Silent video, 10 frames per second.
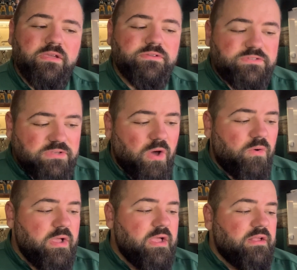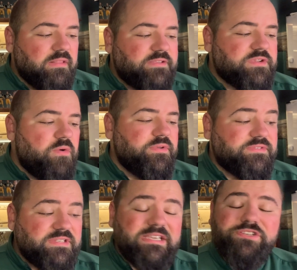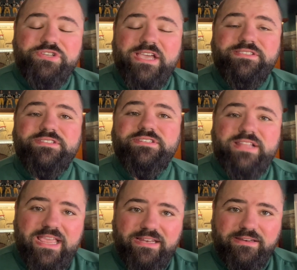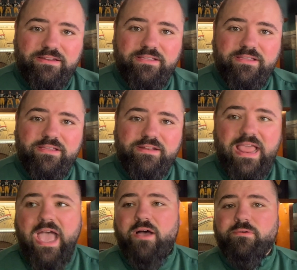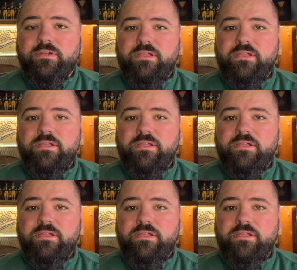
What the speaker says: So let's go with TJ Slaton now.